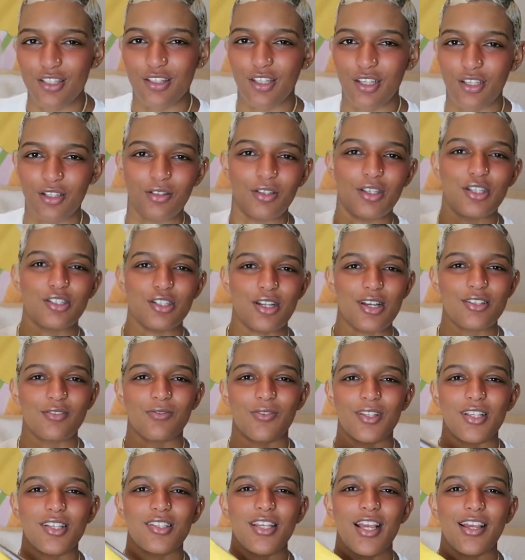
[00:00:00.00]
literally just
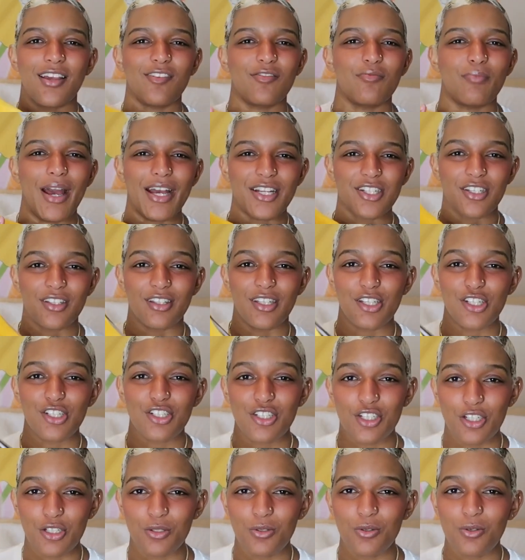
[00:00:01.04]
for the sake of matching these
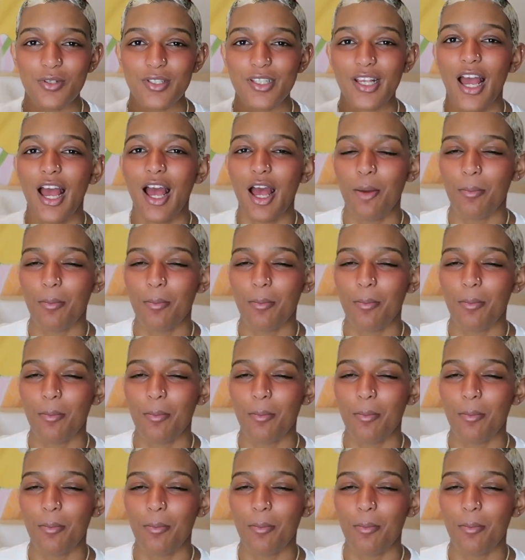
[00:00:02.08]
shoes.